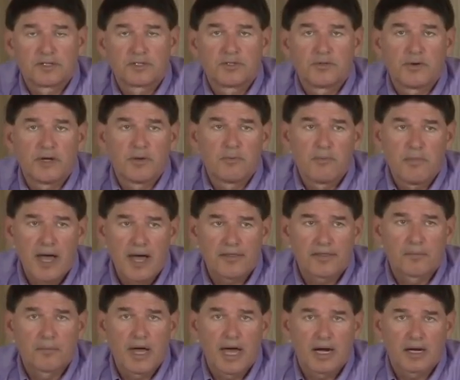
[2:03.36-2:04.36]
into a
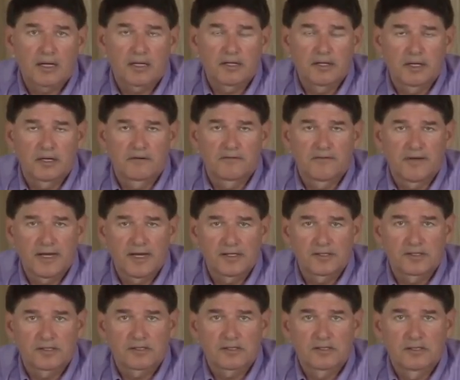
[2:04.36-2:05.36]
mathematical
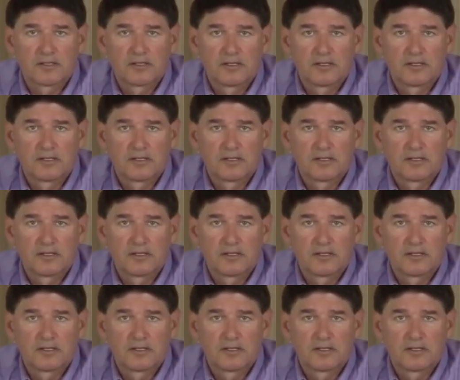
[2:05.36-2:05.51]
interface